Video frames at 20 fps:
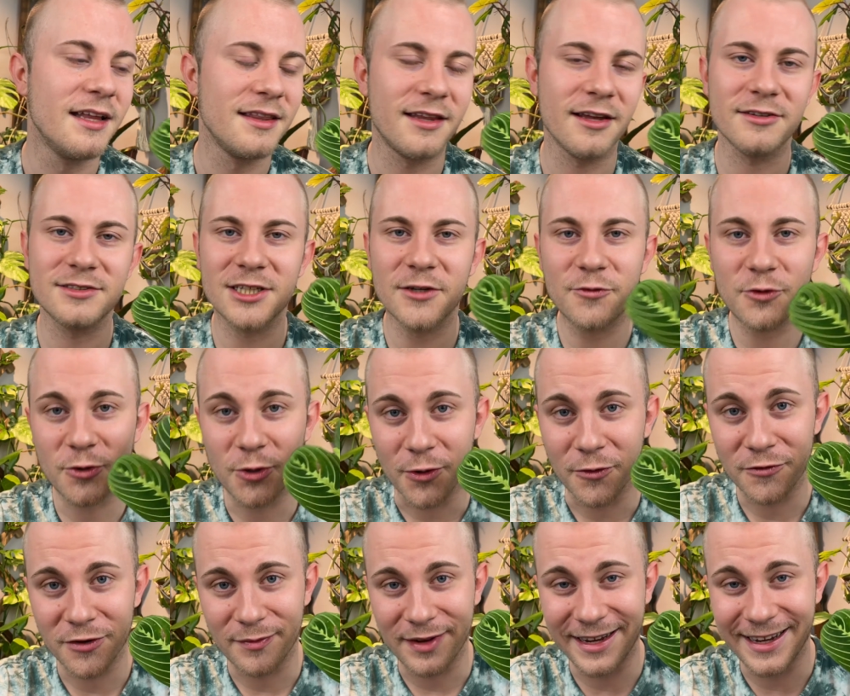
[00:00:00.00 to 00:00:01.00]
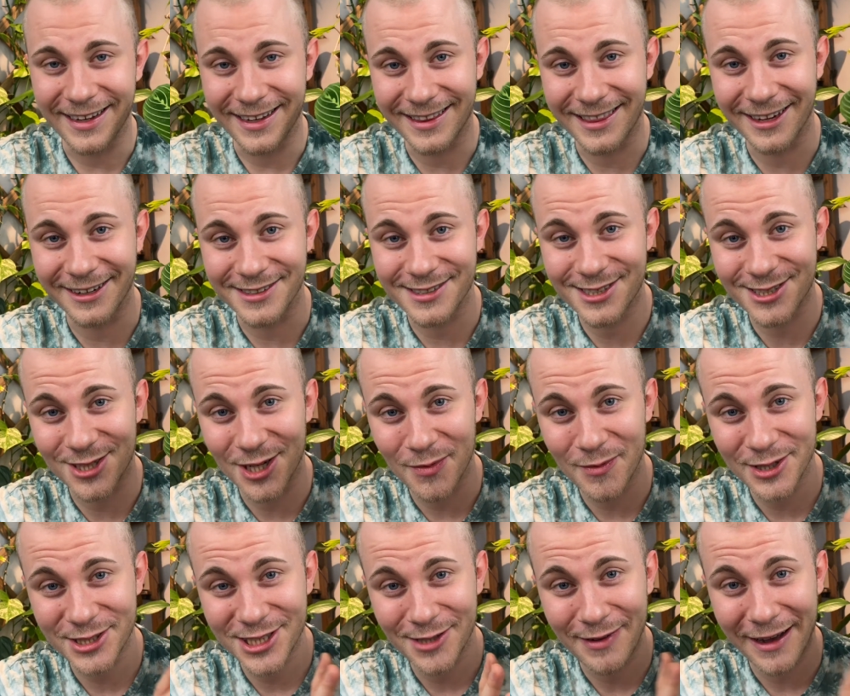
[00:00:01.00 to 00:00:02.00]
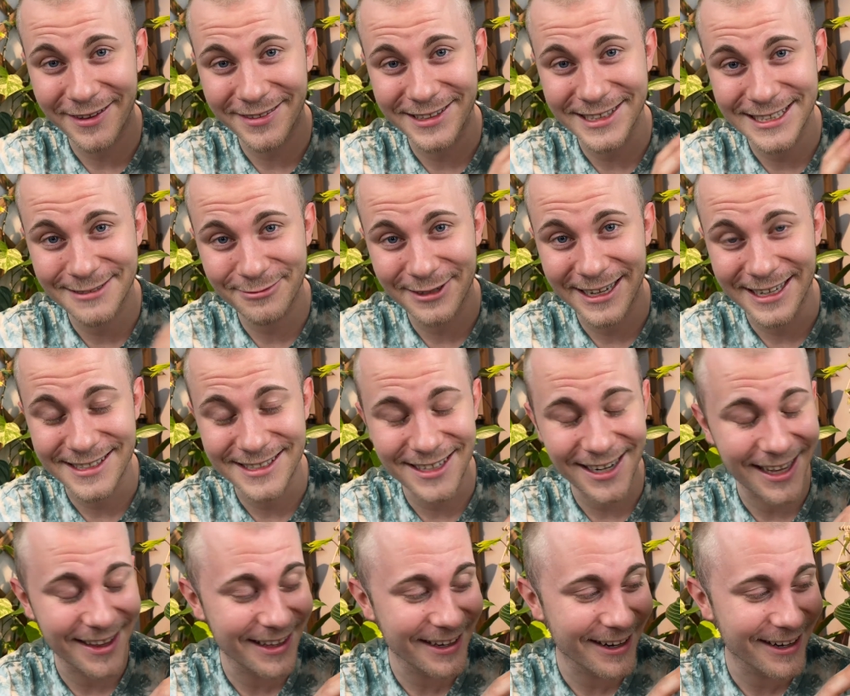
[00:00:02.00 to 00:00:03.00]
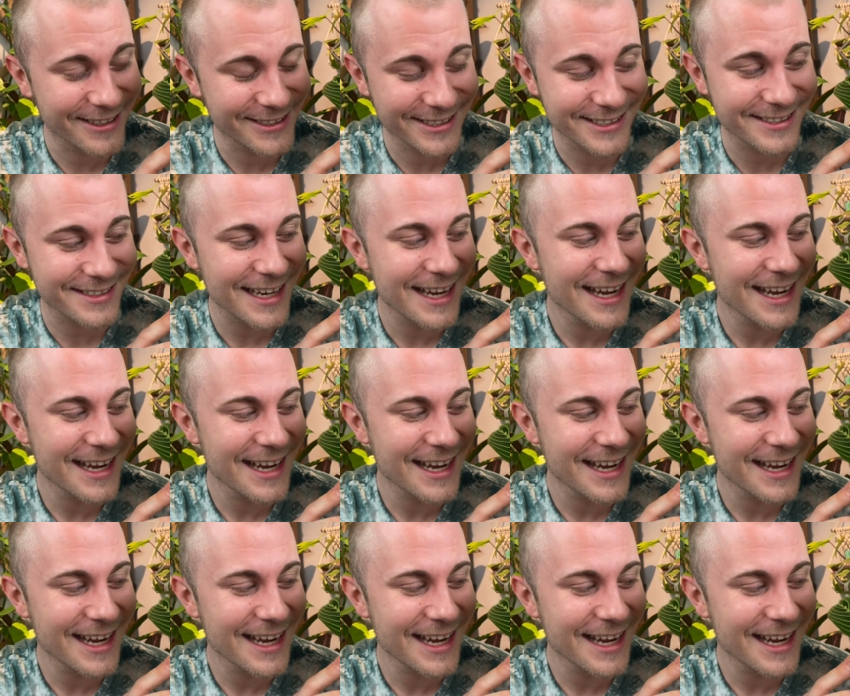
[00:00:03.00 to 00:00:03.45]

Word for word: They're difficult for me. There's so much about these plants that I think are just